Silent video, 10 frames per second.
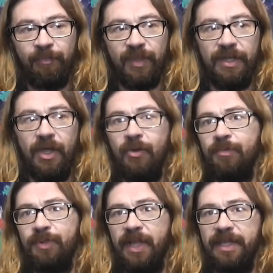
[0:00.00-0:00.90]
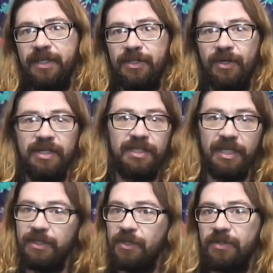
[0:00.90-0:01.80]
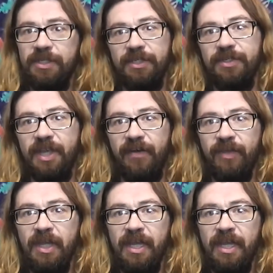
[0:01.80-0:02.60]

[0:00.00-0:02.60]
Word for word: at home playing guitar and singing songs to yourself.